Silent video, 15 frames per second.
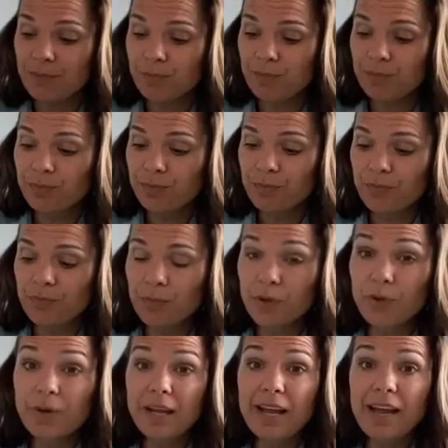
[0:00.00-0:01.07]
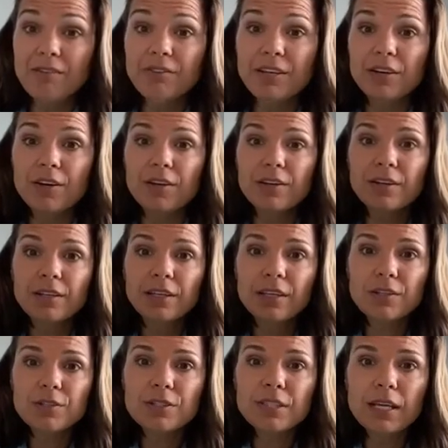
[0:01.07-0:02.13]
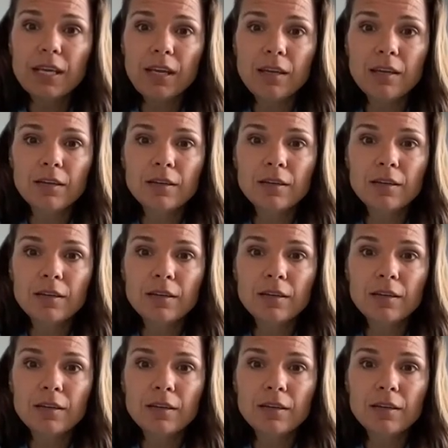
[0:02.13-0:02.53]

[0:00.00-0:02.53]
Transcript: Look what I have here. Can you see?